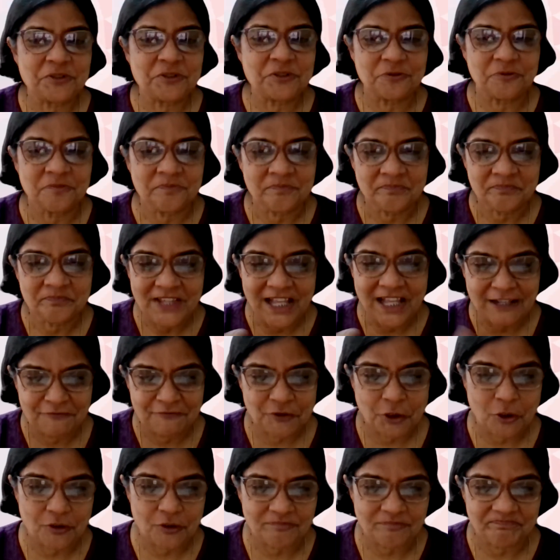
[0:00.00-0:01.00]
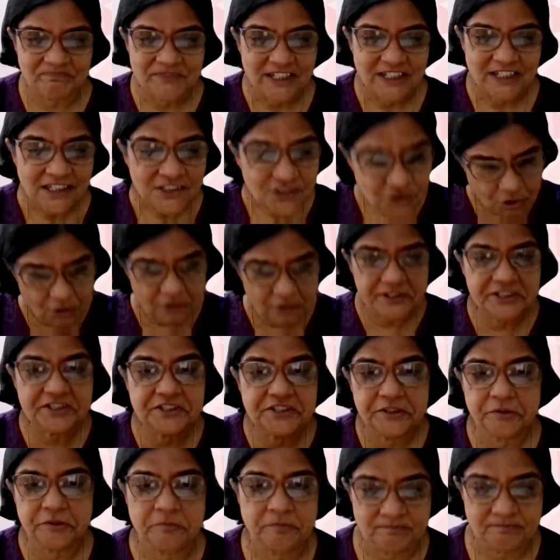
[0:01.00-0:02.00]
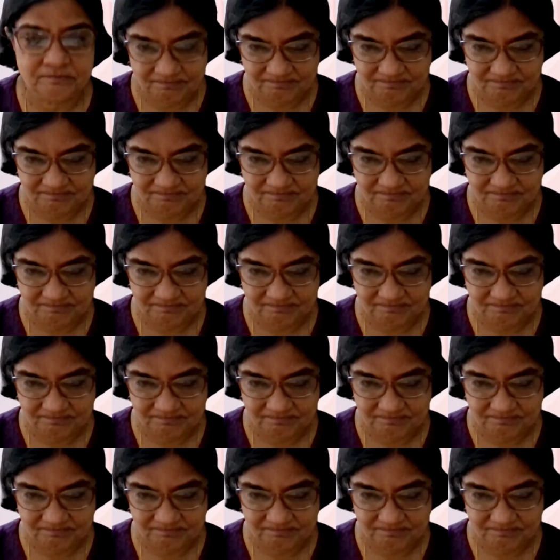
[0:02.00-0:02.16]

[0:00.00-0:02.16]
to Haflong. So over to you.